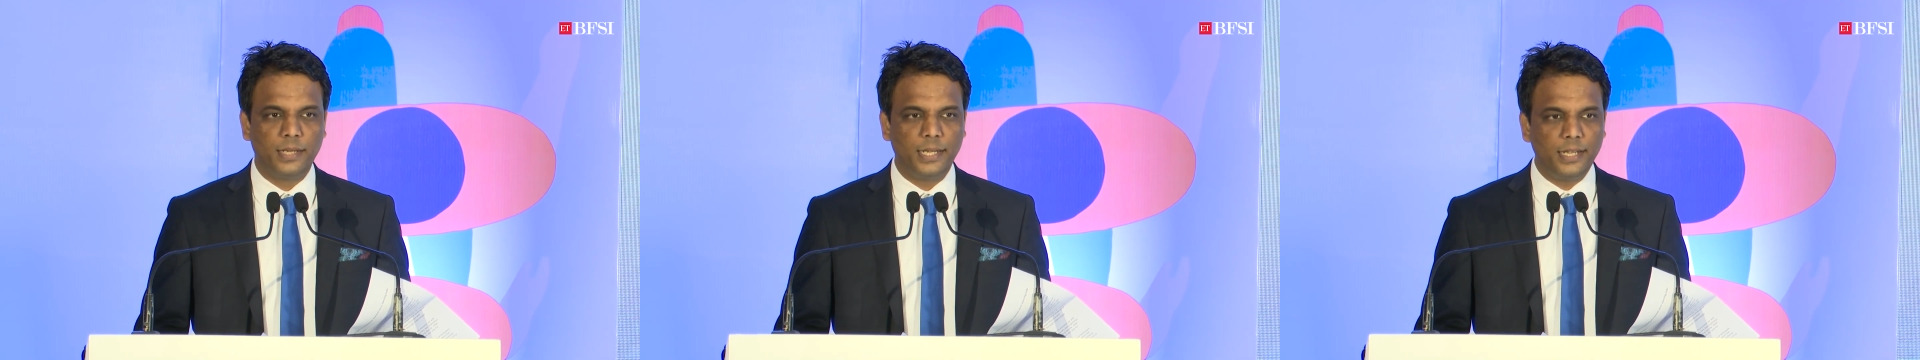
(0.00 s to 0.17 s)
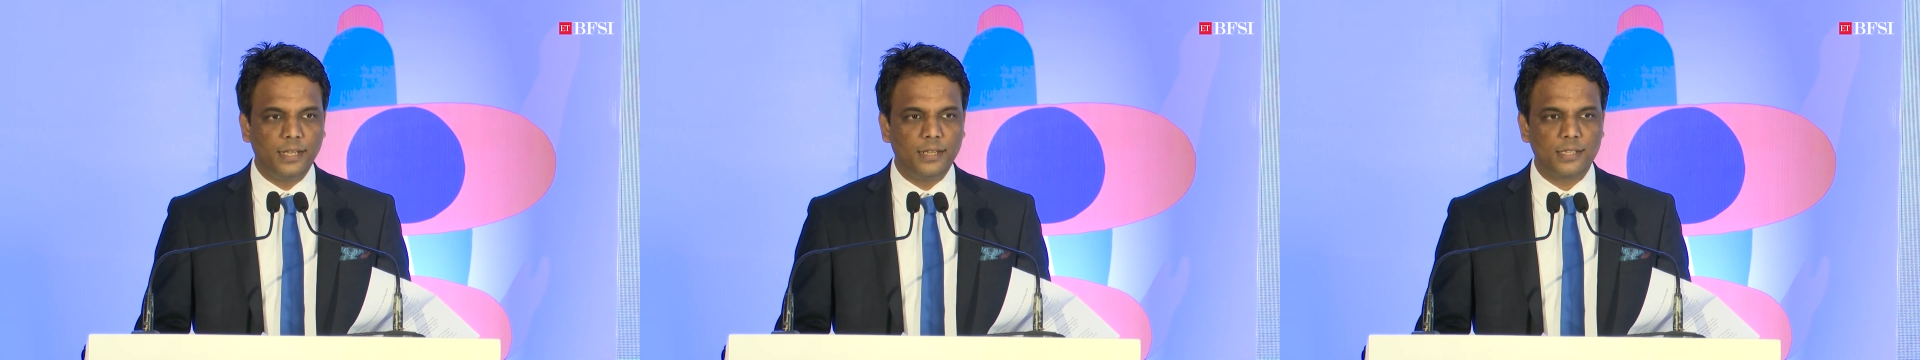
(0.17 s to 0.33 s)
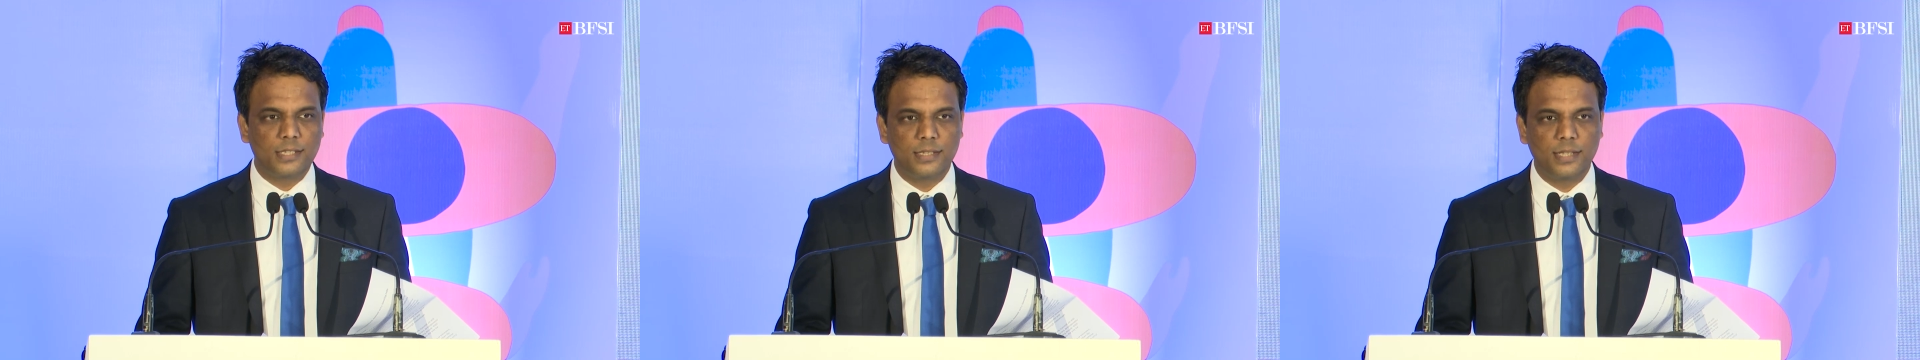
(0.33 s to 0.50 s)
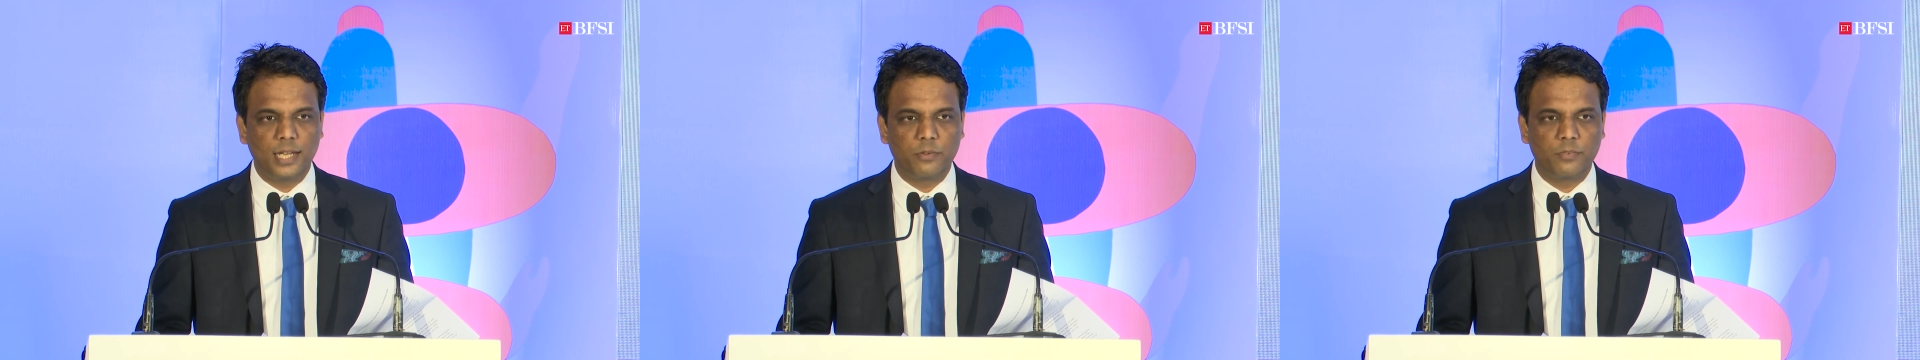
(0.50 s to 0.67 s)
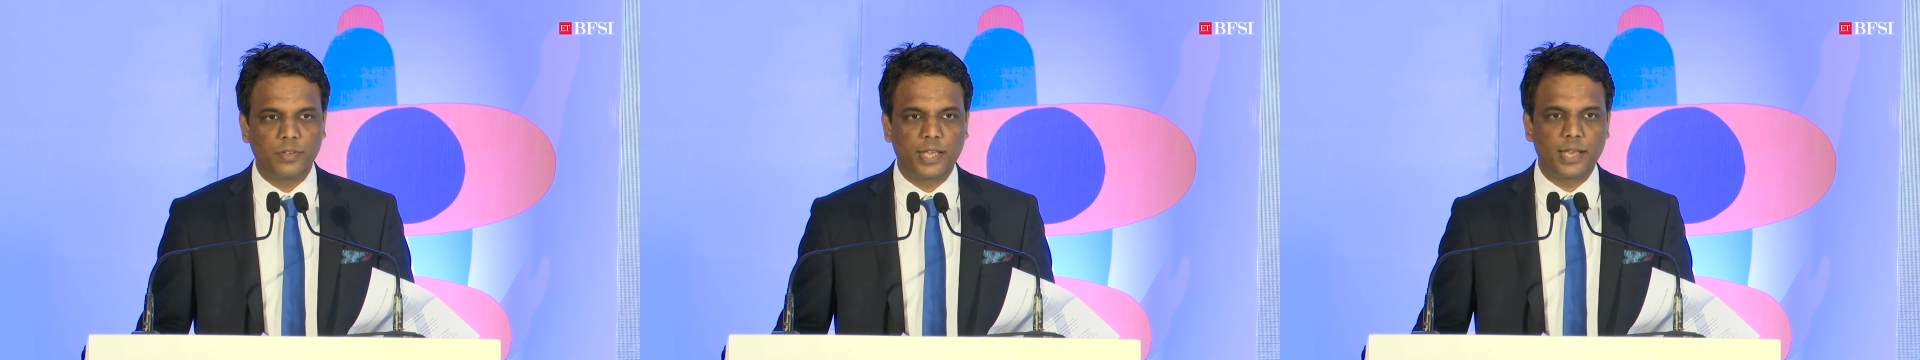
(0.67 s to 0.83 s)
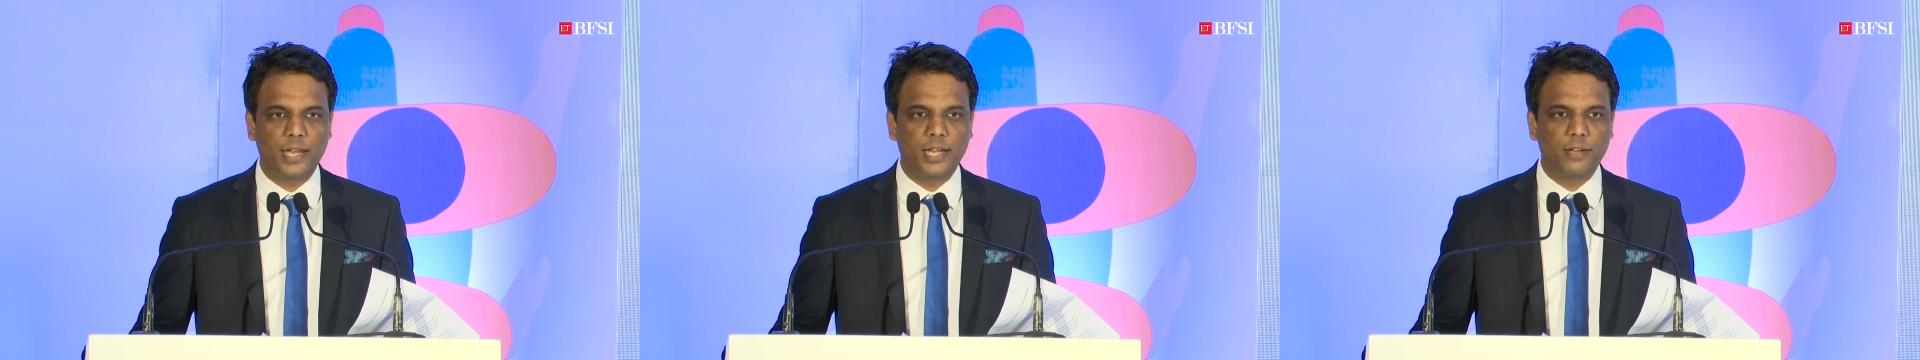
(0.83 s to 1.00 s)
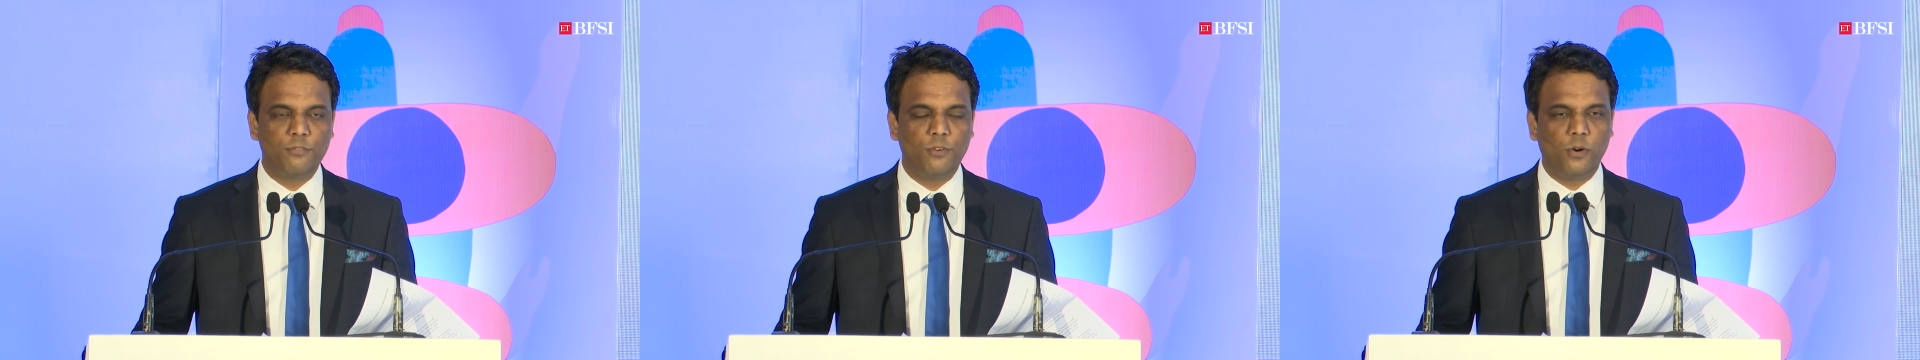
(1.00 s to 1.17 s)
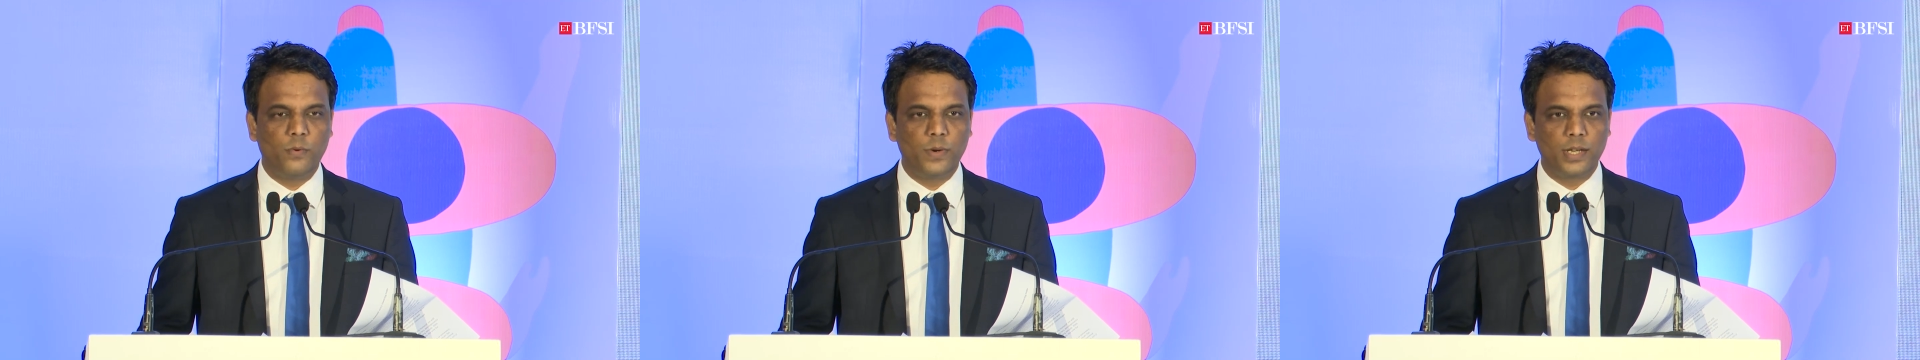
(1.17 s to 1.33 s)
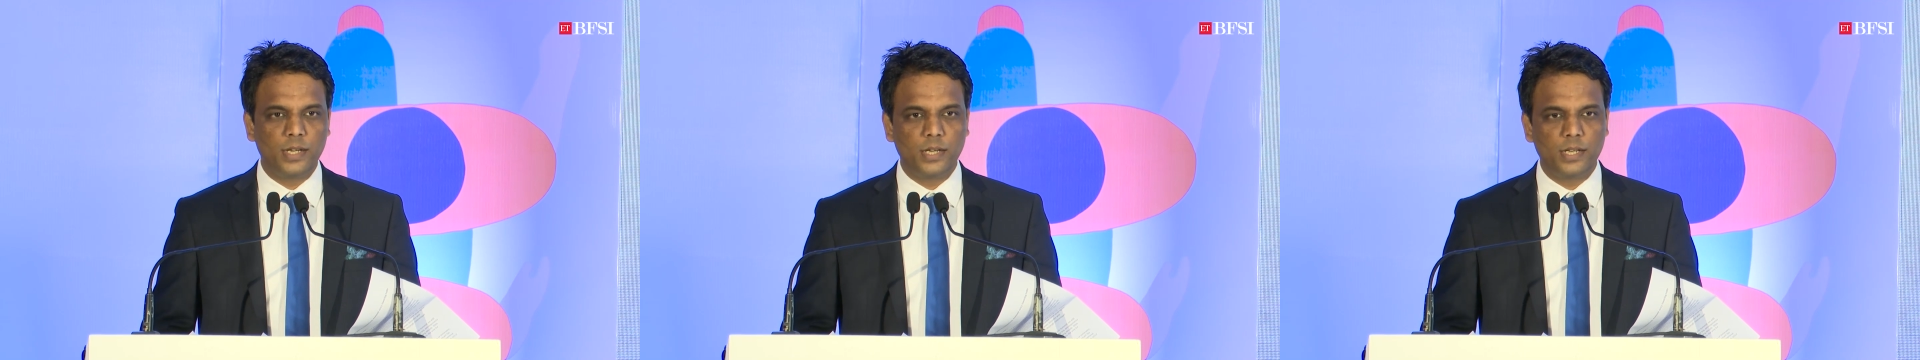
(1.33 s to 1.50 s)
legacy that we're carrying
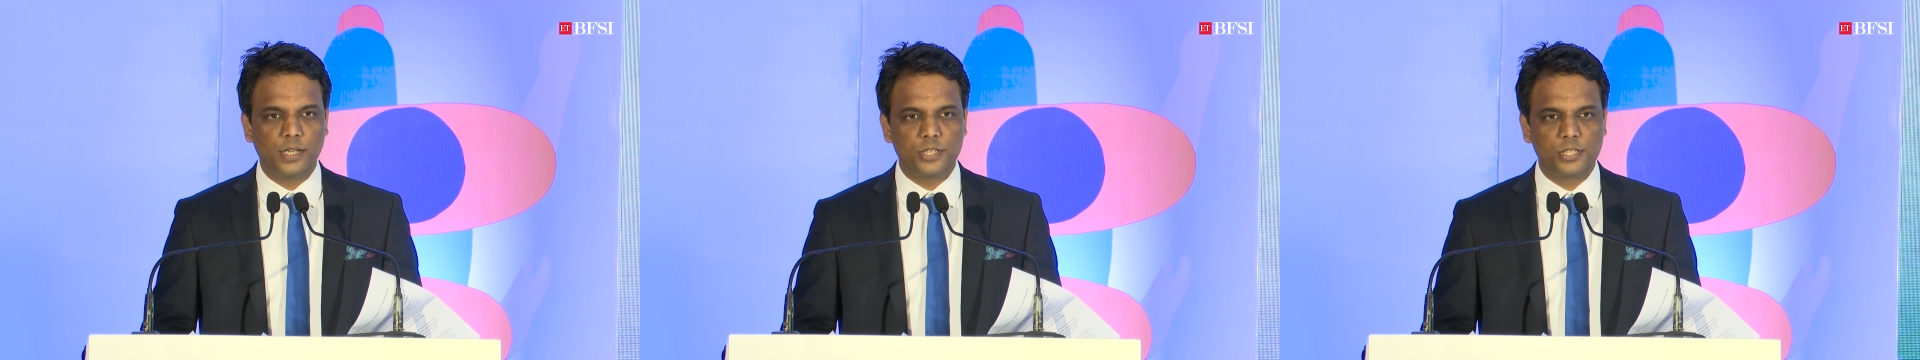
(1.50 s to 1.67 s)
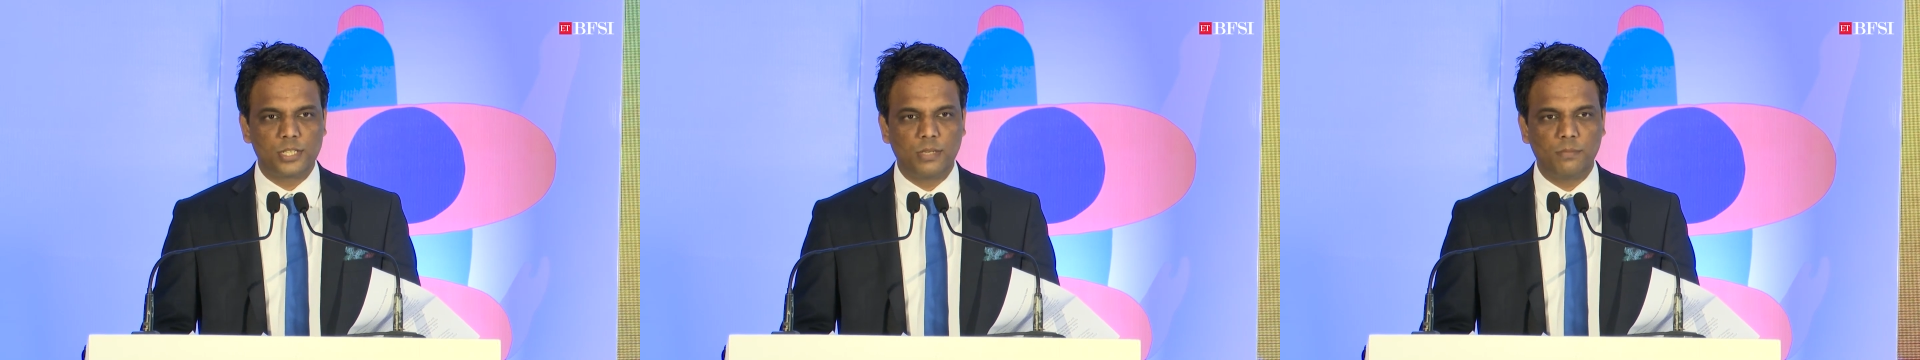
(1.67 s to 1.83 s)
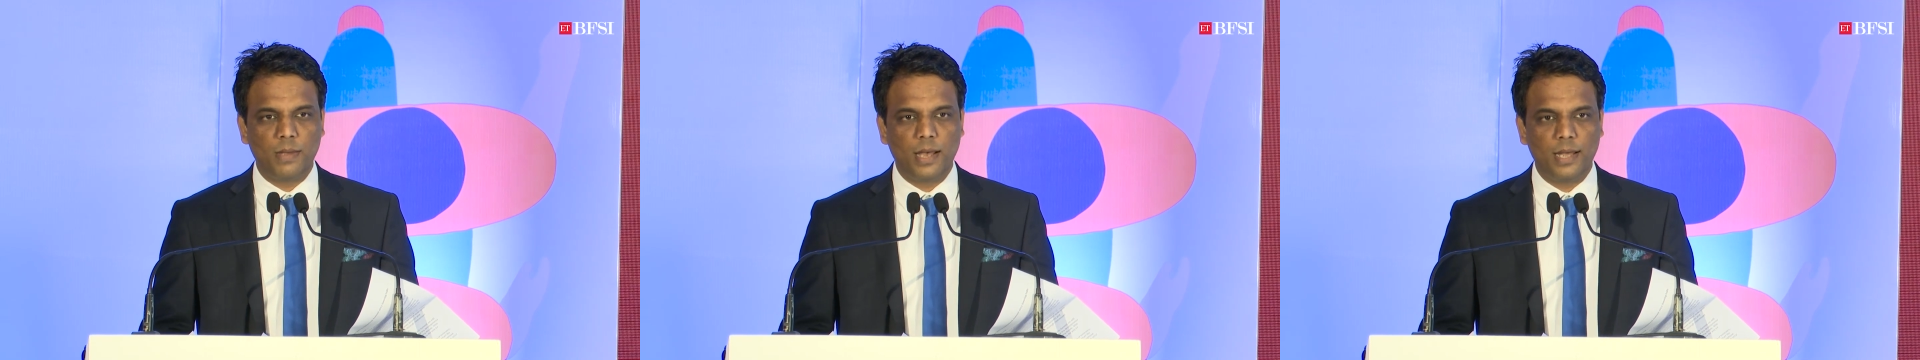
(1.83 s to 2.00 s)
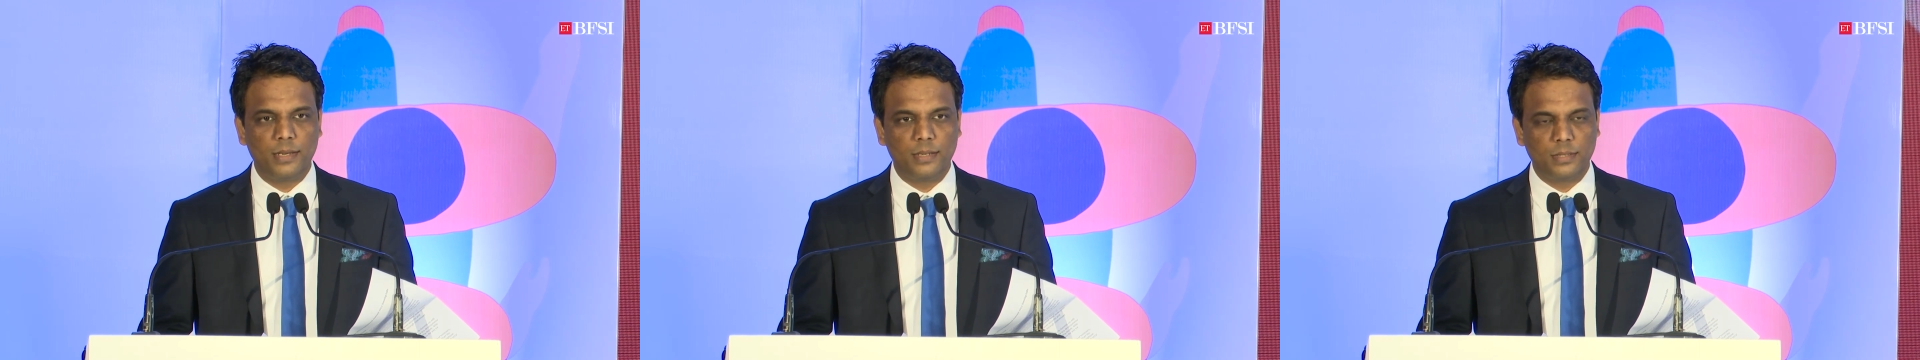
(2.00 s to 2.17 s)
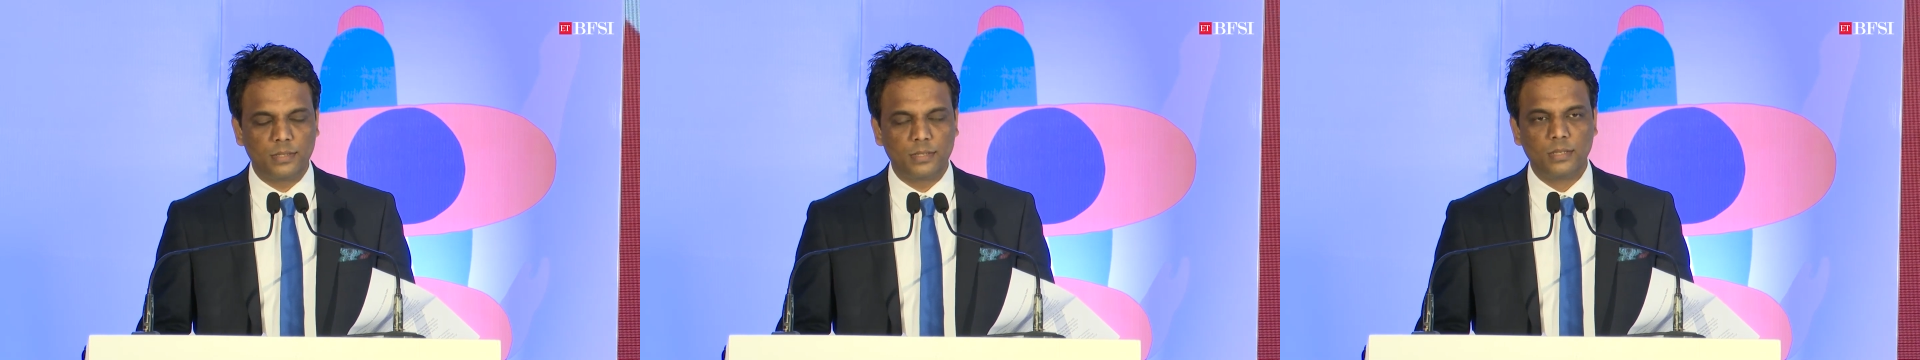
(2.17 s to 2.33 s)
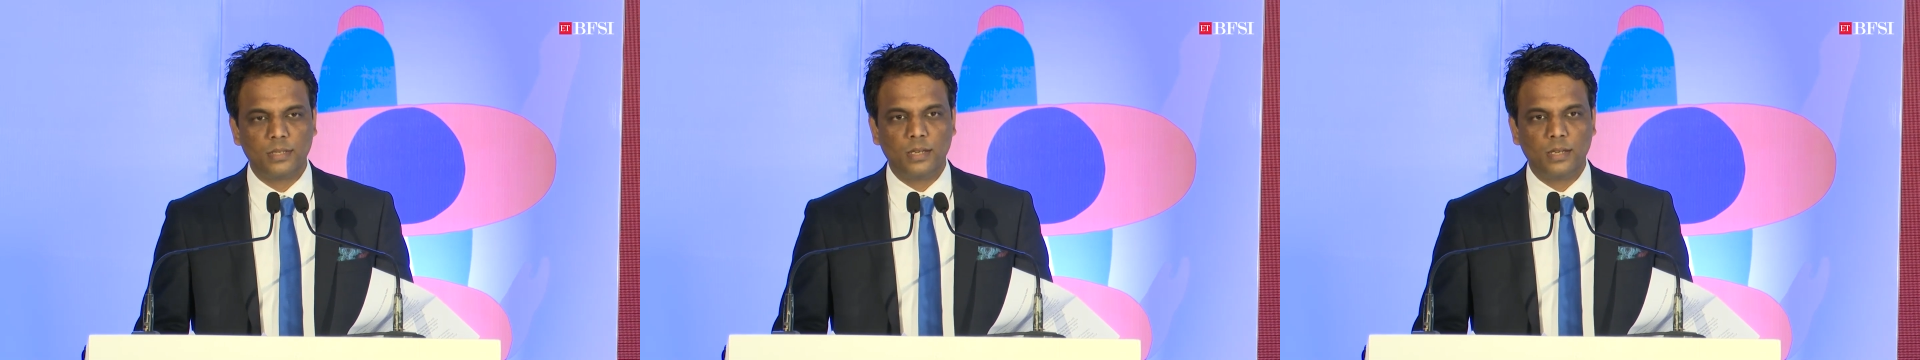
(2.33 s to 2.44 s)
forward in a digital manner